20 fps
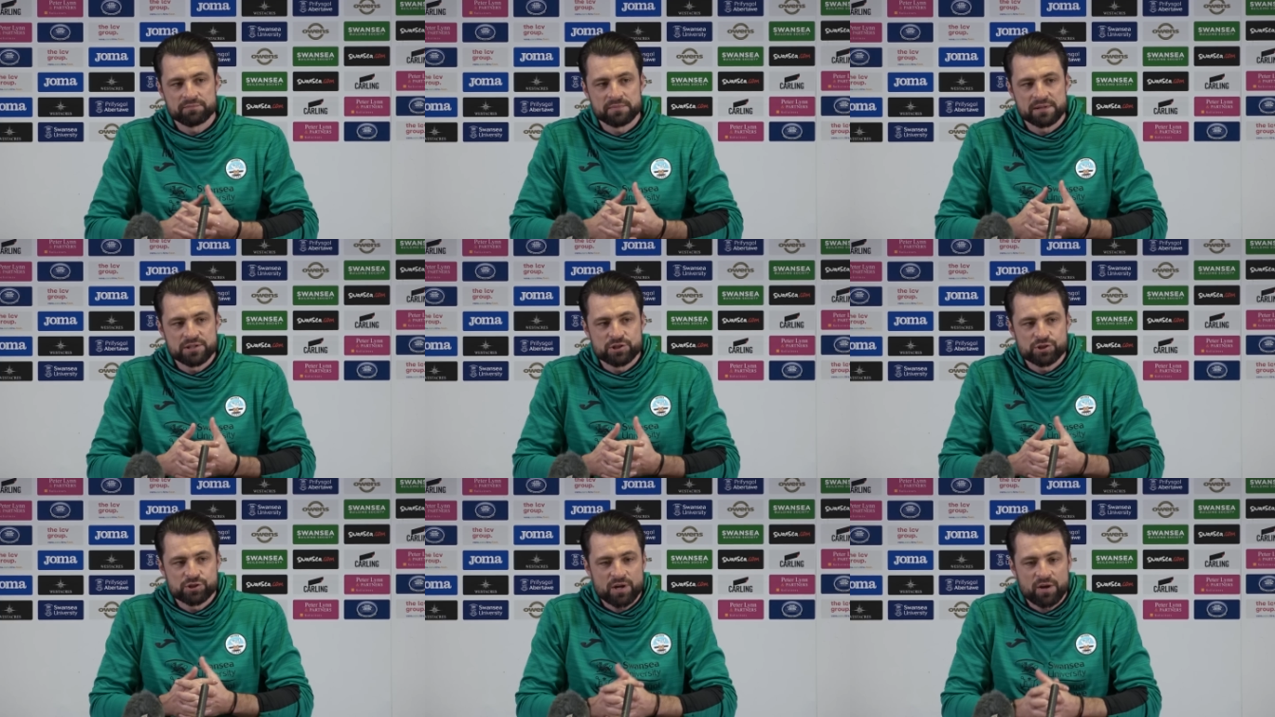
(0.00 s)

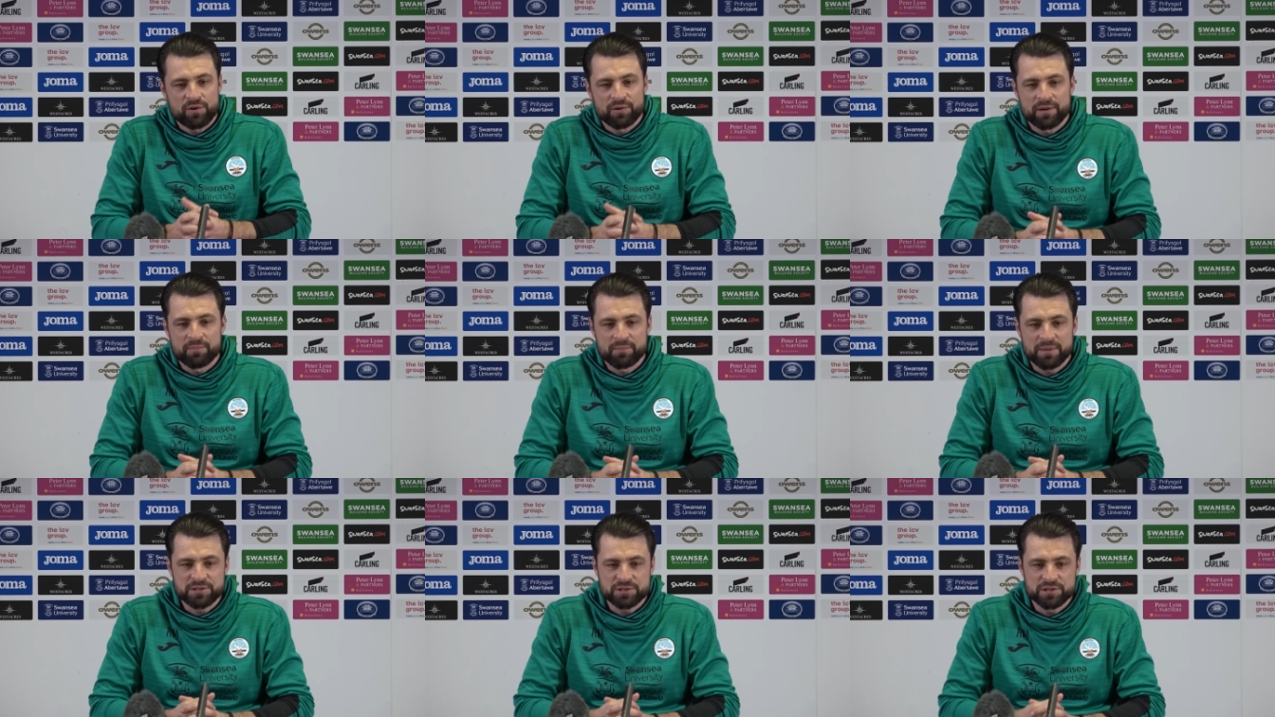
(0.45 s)
he's shown
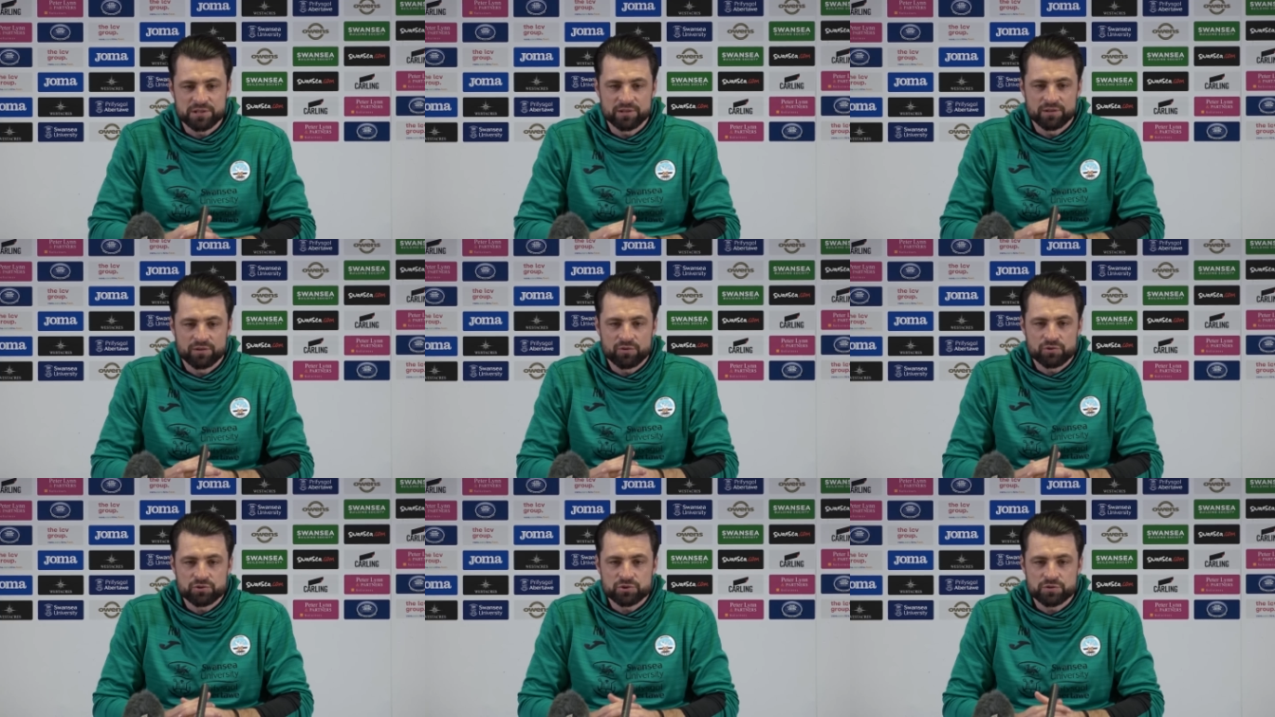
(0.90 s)
how much he can
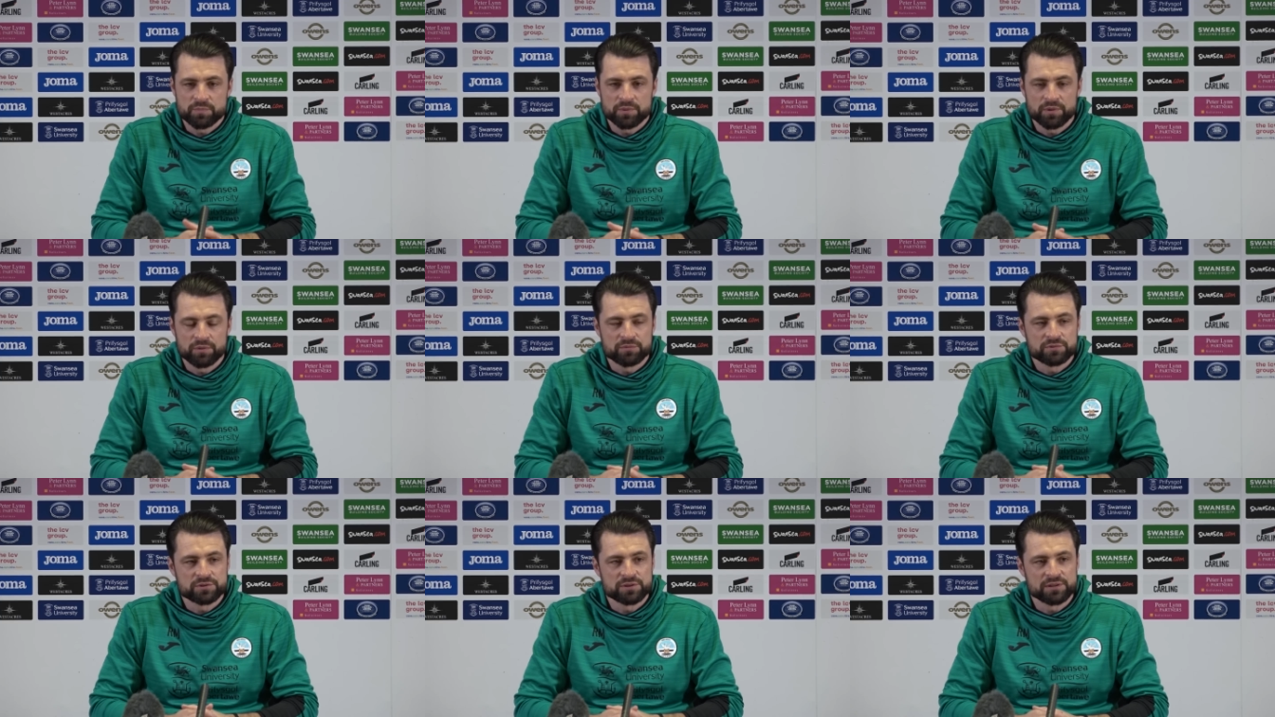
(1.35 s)

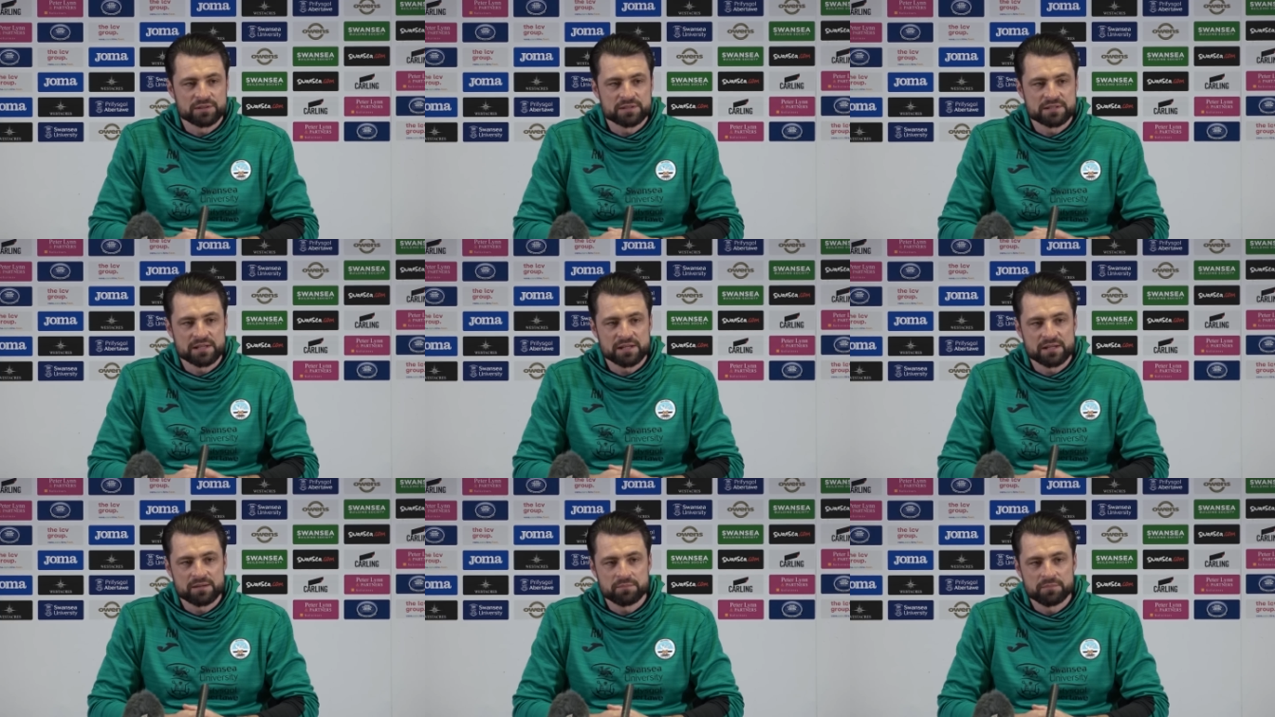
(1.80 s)
contribute to the
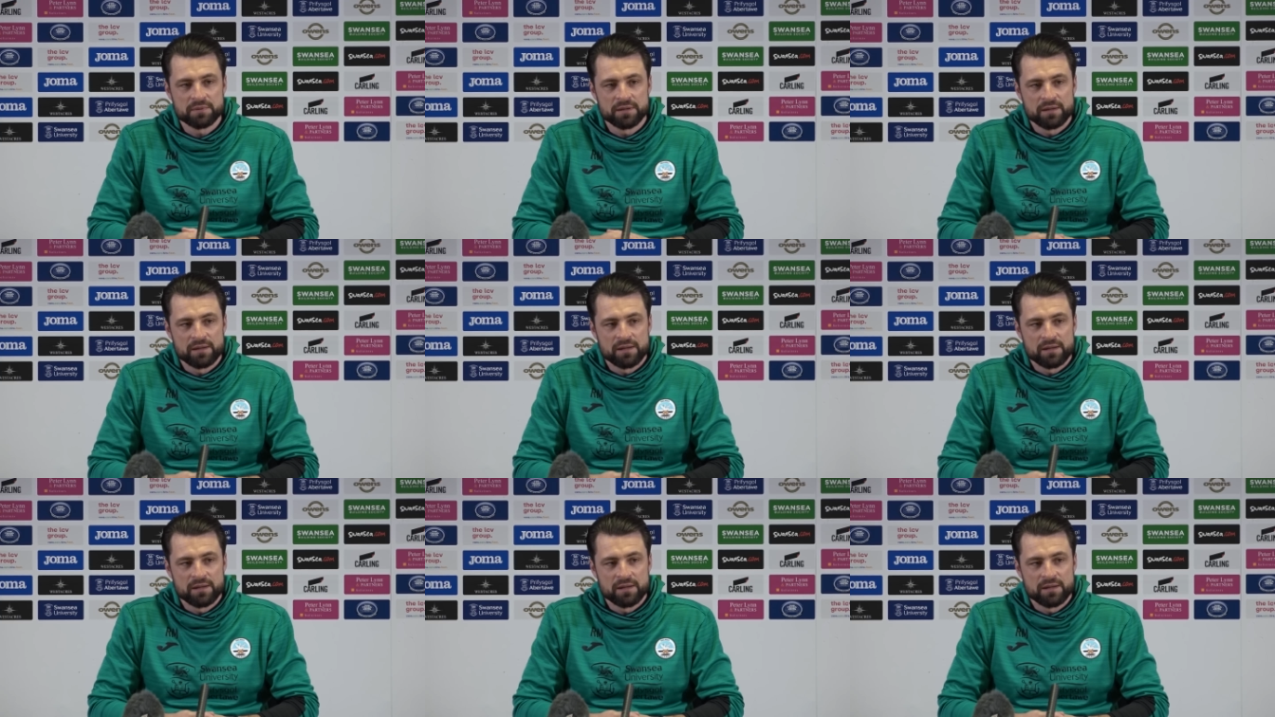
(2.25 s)
team.